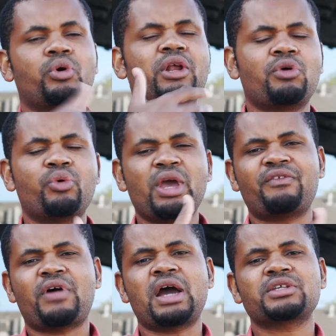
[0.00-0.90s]
whatever we
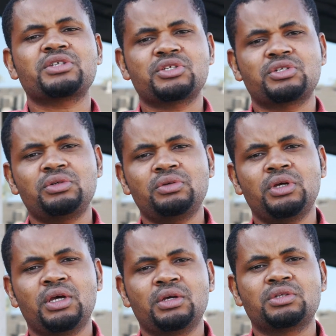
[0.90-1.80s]
have access to
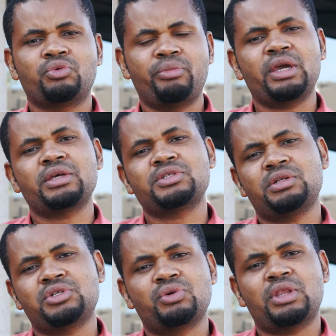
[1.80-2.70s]
make us
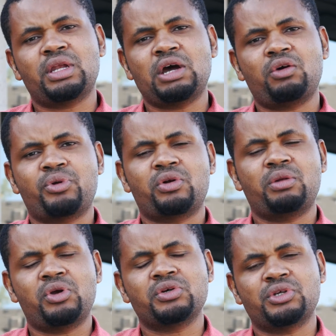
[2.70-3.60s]
ensure that our
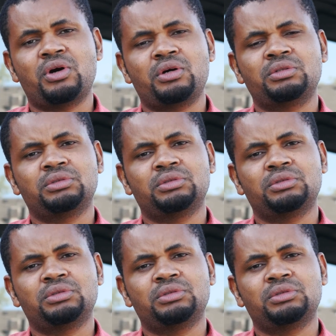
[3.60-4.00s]
program goes on.